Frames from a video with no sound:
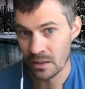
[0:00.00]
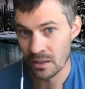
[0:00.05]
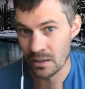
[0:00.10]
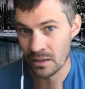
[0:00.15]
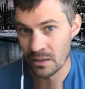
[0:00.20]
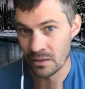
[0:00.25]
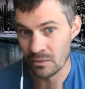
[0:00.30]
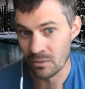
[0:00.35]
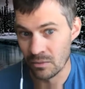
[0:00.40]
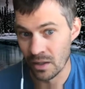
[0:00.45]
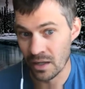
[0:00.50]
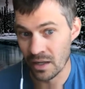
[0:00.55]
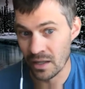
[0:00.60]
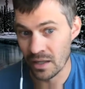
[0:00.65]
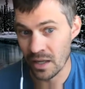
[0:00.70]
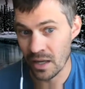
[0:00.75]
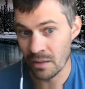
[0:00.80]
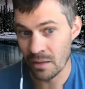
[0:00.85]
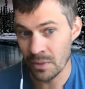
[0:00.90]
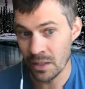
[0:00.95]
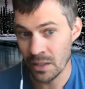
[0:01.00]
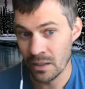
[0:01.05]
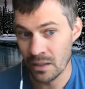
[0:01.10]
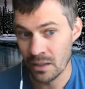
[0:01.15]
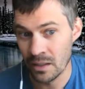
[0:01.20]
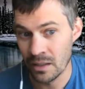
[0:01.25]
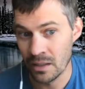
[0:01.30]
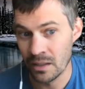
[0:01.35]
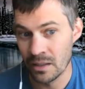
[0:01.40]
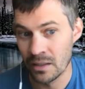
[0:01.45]
One of them?
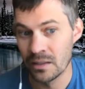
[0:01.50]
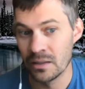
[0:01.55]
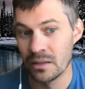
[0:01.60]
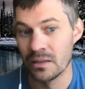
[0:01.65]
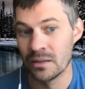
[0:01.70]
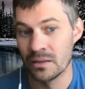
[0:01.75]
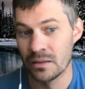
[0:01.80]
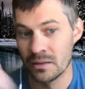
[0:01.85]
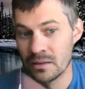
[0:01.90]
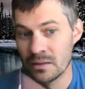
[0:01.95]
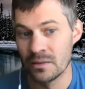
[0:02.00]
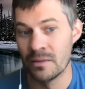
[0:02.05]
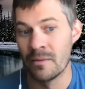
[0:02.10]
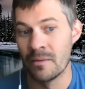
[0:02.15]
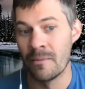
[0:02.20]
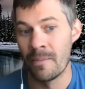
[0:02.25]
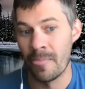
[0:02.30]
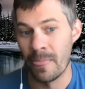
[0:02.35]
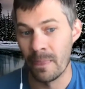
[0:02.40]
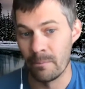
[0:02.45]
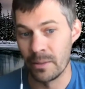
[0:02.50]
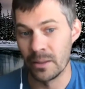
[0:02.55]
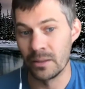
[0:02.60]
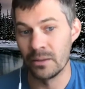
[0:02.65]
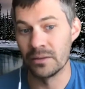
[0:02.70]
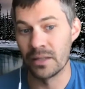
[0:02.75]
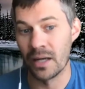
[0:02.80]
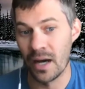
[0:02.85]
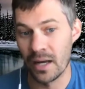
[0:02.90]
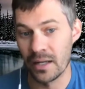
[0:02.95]
Bill
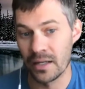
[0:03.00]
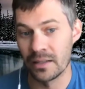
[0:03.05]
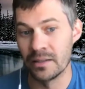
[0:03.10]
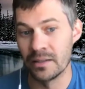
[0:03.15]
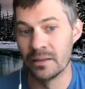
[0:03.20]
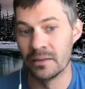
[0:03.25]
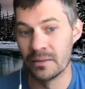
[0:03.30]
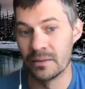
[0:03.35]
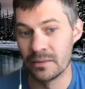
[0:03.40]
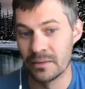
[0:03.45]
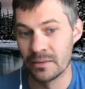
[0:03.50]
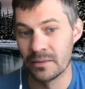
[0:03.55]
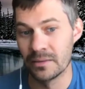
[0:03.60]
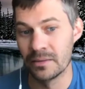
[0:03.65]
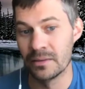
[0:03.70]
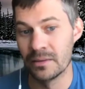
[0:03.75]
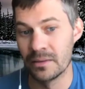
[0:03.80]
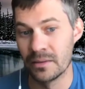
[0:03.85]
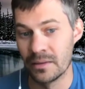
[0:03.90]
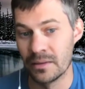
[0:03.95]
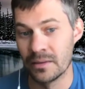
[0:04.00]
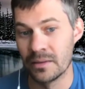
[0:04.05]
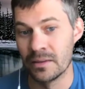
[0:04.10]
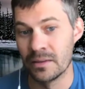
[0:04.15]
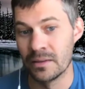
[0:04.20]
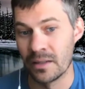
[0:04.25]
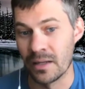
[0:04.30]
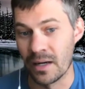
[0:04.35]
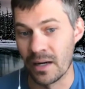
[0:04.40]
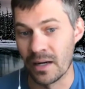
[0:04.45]
nodded.
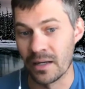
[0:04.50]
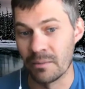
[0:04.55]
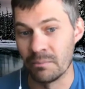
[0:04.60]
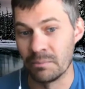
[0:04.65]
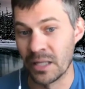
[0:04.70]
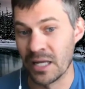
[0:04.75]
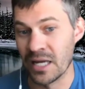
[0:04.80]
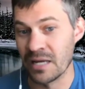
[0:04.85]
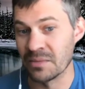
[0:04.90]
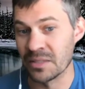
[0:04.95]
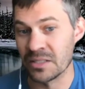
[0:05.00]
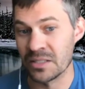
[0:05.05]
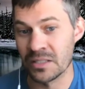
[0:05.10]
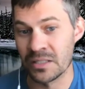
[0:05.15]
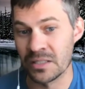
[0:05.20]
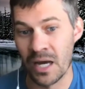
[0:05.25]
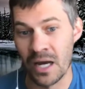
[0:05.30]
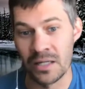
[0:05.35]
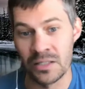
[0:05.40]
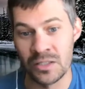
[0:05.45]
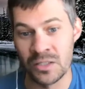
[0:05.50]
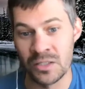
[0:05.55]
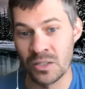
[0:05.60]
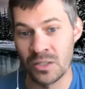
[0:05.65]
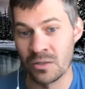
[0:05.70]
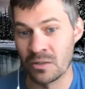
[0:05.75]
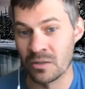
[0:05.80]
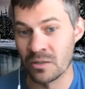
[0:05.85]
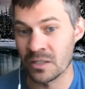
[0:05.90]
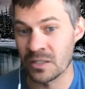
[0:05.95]
I'd a blame a sight
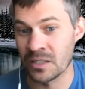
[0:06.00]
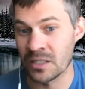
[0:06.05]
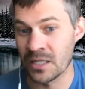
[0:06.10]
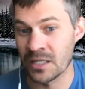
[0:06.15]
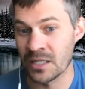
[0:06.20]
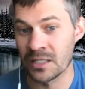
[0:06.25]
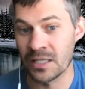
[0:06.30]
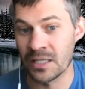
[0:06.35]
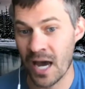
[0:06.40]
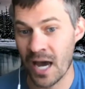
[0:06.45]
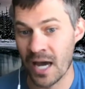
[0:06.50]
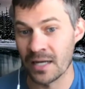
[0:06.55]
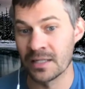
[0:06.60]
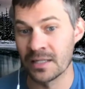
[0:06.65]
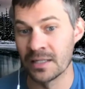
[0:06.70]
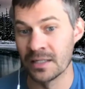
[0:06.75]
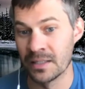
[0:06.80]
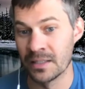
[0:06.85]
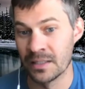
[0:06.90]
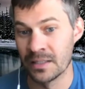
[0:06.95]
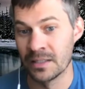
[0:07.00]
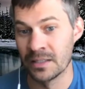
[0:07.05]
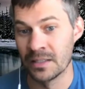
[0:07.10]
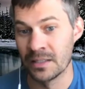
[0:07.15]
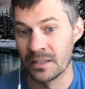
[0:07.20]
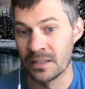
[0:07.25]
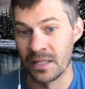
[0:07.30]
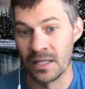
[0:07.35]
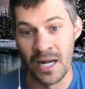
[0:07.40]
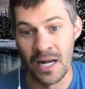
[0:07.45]
sooner think that
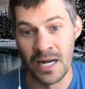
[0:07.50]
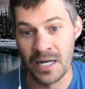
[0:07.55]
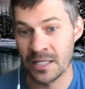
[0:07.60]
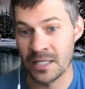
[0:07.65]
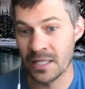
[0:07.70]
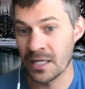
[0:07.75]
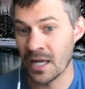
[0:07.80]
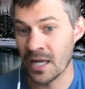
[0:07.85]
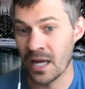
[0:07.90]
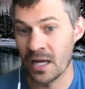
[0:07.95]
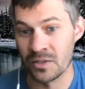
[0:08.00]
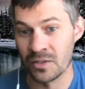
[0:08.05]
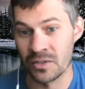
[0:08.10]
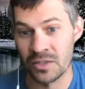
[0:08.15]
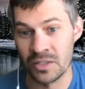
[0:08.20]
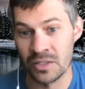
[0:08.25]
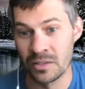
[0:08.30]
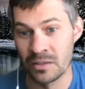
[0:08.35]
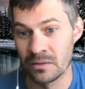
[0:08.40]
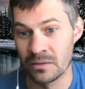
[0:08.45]
than anything else.